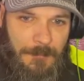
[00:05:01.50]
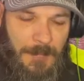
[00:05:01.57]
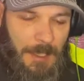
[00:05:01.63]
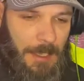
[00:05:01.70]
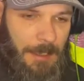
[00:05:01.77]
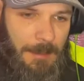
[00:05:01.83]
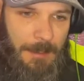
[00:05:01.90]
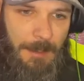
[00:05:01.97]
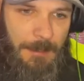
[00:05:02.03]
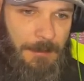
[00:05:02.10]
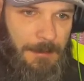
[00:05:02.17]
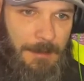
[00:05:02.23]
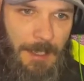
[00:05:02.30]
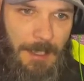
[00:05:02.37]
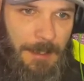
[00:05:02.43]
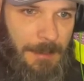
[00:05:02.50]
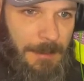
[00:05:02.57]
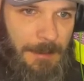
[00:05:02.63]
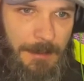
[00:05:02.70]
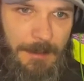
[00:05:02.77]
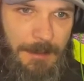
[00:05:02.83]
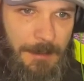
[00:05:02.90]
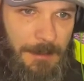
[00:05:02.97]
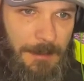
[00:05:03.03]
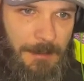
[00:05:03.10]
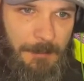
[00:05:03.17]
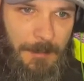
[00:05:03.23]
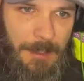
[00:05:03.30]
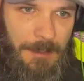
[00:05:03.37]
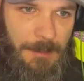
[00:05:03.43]
Like the other side, you
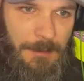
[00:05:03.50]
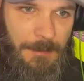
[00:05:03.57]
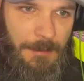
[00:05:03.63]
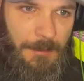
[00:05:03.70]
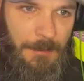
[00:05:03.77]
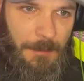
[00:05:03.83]
just make sure the